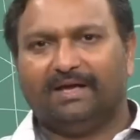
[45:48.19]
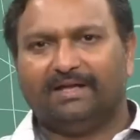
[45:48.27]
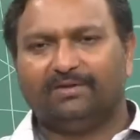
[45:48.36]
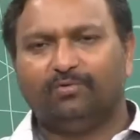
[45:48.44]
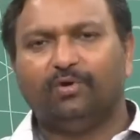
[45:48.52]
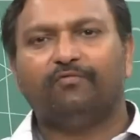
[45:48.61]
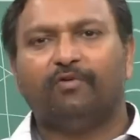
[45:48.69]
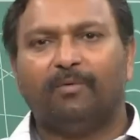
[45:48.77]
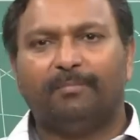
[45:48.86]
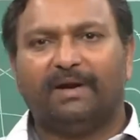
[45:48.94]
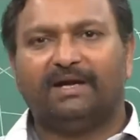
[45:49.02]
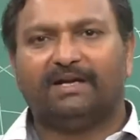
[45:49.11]

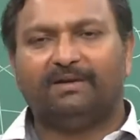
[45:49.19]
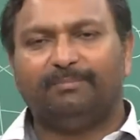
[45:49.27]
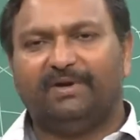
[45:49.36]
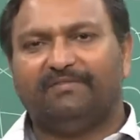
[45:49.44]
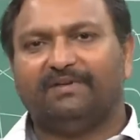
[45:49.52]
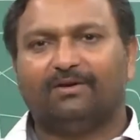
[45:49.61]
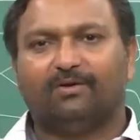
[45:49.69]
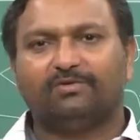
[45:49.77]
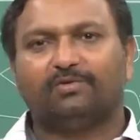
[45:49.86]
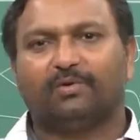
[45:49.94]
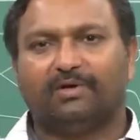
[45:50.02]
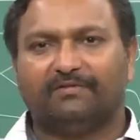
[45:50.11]
uniform pattern between
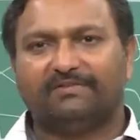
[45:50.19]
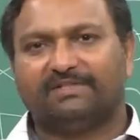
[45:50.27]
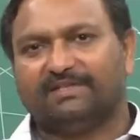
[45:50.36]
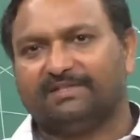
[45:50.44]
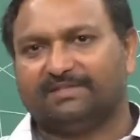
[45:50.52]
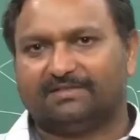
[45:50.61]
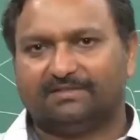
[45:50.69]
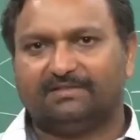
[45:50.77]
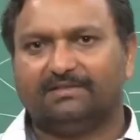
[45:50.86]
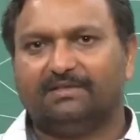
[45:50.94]
consecutive stages?